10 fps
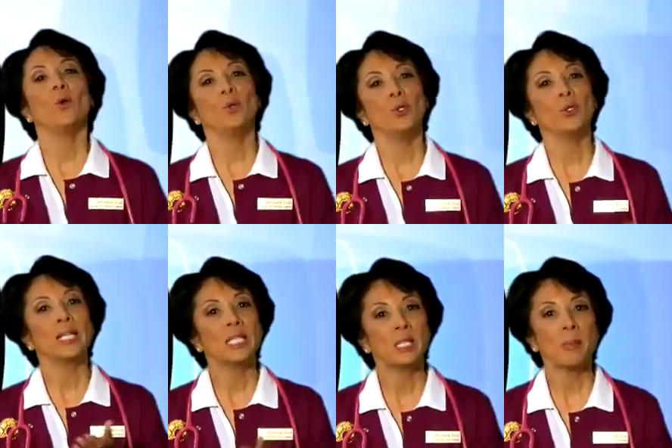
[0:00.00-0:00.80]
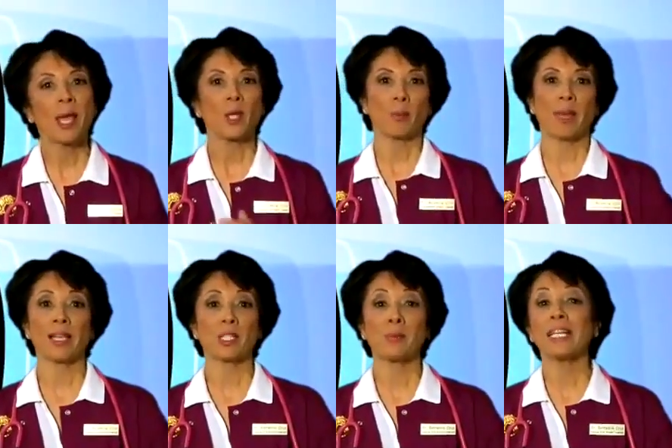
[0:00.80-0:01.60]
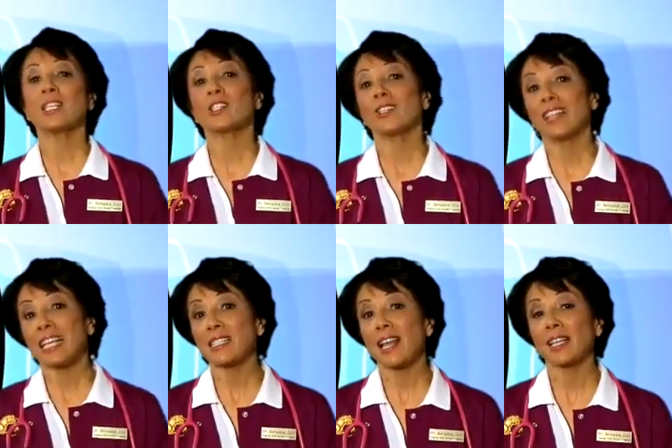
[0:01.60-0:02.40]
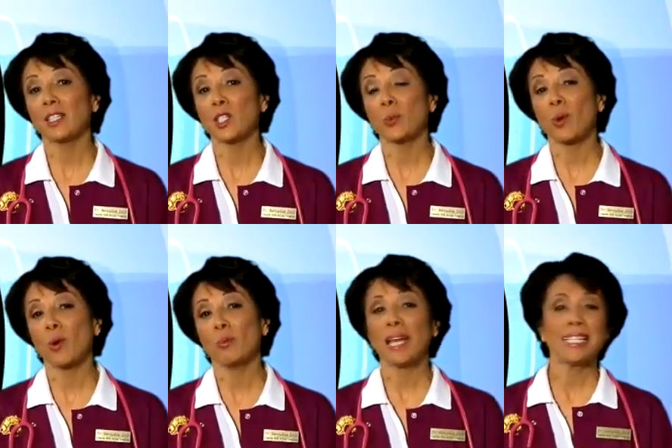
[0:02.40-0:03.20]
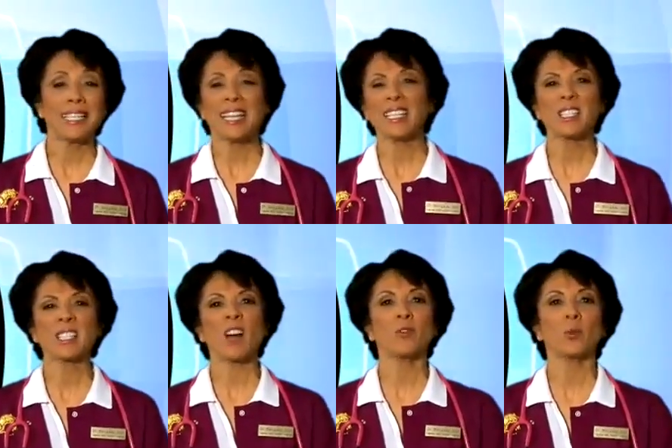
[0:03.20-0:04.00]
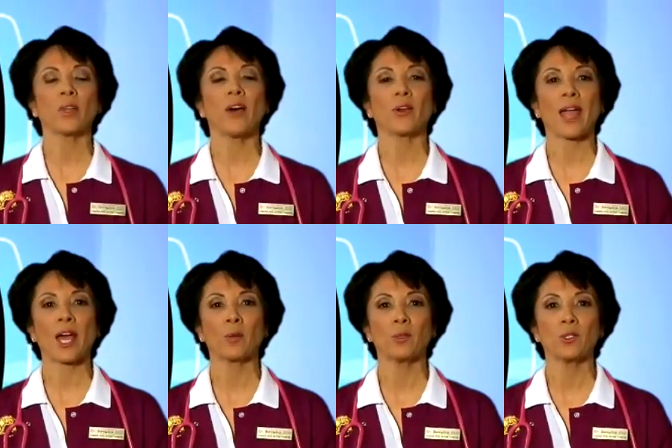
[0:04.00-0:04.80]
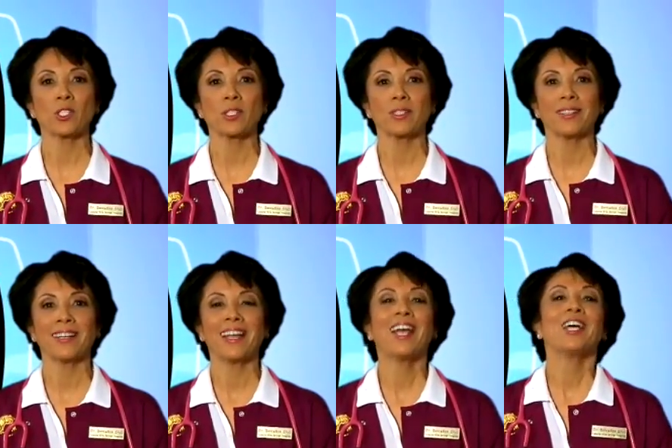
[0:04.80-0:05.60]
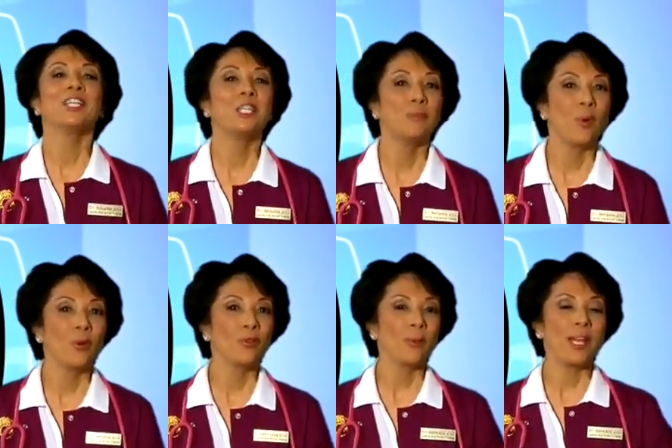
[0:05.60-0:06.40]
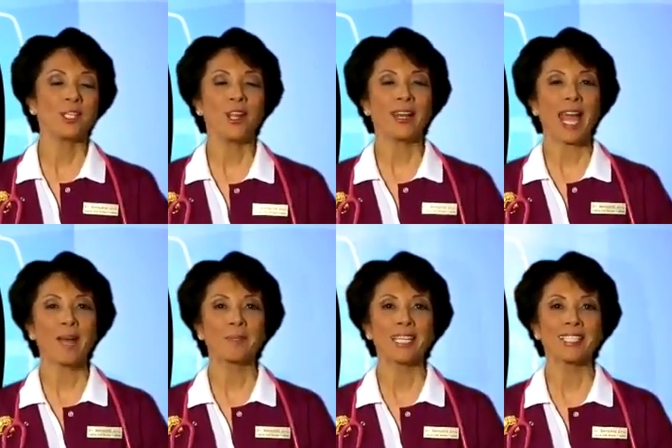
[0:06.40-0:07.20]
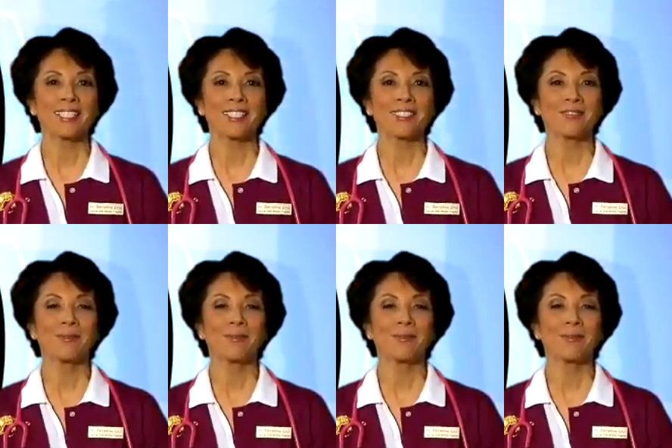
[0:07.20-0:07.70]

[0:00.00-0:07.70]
Neuter and spay your pets because they're less likely to roam and to get into scuffle with other animals. Need more information on abscesses?